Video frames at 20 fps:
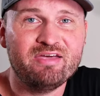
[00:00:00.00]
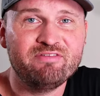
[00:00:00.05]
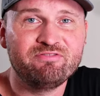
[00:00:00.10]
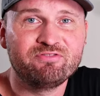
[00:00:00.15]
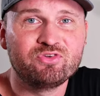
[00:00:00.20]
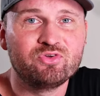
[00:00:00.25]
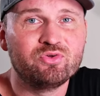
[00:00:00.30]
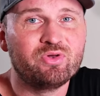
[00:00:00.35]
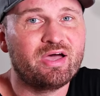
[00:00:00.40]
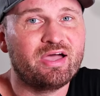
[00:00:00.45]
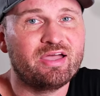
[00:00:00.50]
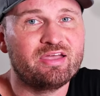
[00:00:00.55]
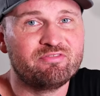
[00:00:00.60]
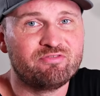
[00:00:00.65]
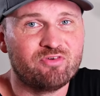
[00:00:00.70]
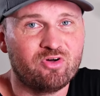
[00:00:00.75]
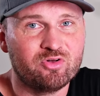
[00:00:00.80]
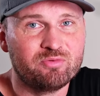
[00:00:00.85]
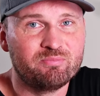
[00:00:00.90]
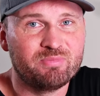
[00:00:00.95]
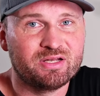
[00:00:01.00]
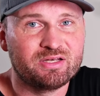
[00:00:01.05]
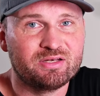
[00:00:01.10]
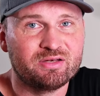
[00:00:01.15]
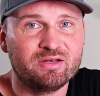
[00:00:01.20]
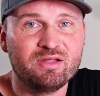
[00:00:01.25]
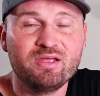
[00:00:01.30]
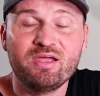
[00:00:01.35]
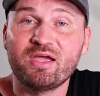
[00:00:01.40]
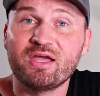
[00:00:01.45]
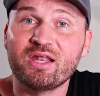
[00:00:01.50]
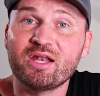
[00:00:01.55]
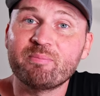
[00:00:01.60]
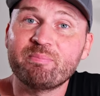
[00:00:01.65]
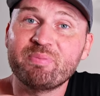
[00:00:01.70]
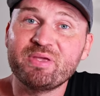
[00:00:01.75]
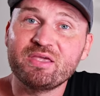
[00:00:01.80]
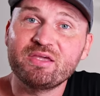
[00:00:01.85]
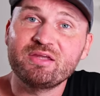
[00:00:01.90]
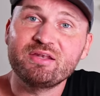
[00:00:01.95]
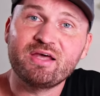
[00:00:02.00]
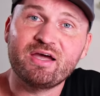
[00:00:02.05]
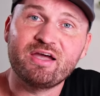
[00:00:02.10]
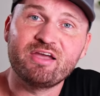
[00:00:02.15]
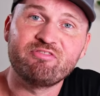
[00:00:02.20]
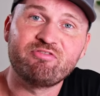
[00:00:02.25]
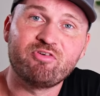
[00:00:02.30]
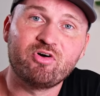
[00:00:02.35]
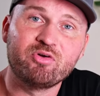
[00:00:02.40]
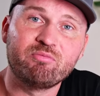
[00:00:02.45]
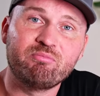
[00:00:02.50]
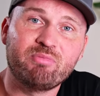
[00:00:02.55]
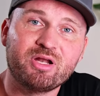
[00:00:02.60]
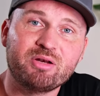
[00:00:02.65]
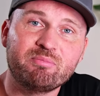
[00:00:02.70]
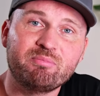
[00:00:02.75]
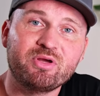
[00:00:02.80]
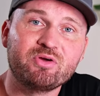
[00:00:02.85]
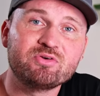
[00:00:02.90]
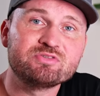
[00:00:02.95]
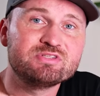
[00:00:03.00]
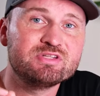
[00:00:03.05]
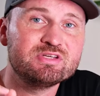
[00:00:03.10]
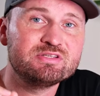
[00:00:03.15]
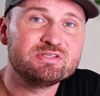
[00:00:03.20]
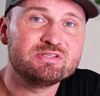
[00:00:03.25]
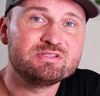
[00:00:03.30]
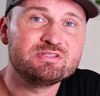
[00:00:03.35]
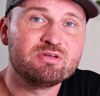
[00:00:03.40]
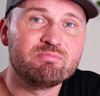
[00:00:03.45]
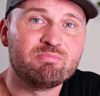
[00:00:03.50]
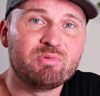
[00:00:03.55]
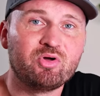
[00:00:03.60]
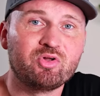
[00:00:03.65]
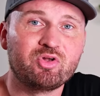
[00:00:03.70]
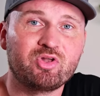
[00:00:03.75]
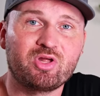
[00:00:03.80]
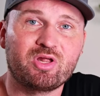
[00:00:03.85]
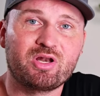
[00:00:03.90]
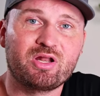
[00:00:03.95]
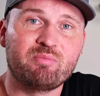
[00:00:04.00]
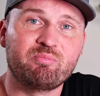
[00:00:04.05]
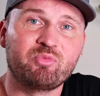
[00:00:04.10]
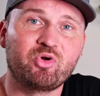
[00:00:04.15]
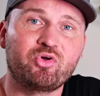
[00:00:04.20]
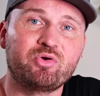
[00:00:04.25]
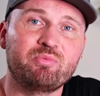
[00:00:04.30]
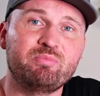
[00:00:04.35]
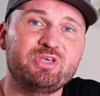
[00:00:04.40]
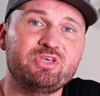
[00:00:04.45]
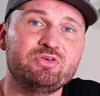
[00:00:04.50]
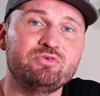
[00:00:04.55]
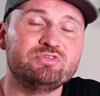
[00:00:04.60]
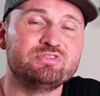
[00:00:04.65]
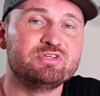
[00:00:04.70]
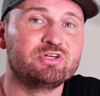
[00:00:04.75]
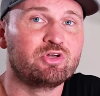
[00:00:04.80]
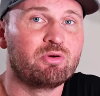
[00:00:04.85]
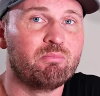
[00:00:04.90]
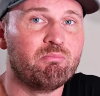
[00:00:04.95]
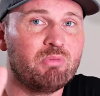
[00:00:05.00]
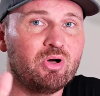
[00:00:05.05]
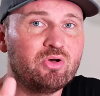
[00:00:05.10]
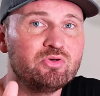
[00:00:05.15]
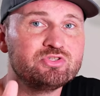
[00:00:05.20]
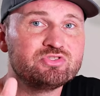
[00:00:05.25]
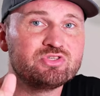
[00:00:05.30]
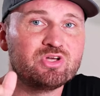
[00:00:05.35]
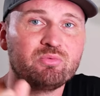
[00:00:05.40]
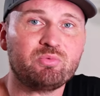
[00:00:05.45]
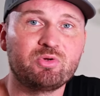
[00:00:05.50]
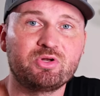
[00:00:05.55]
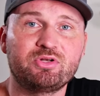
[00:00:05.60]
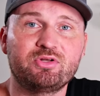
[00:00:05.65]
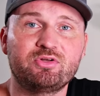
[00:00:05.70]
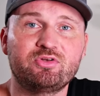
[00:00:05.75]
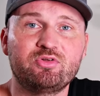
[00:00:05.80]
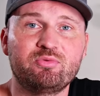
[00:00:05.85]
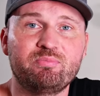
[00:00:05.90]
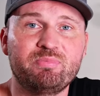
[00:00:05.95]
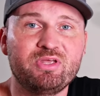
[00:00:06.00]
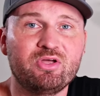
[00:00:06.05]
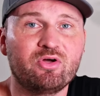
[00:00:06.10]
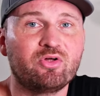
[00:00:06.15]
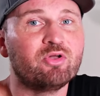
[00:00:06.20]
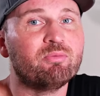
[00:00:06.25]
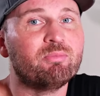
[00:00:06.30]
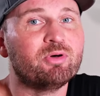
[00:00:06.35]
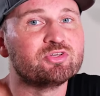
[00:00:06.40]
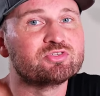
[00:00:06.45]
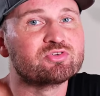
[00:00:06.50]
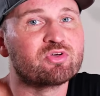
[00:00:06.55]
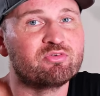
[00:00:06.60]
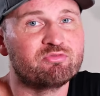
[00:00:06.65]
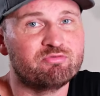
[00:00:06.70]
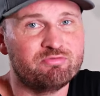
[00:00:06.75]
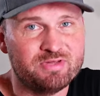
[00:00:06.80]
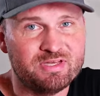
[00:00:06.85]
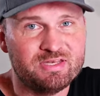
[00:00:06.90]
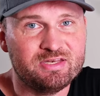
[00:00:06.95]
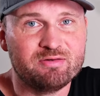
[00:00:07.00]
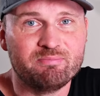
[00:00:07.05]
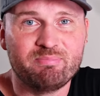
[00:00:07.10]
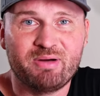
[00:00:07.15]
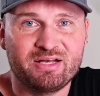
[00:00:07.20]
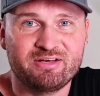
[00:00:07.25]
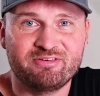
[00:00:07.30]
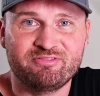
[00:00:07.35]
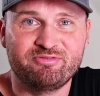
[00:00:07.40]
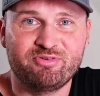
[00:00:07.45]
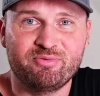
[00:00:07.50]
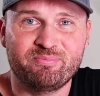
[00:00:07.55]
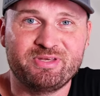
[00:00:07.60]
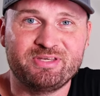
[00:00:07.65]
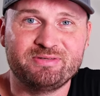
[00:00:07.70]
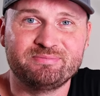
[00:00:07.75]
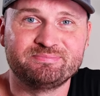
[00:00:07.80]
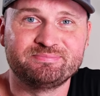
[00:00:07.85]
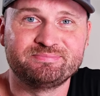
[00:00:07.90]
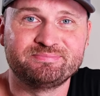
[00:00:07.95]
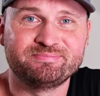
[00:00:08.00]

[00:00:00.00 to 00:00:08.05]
F to the A F on button. And I'm picking the A F on button because this is the mode that I'm going to be using the most. I want it to be on the most convenient button for me.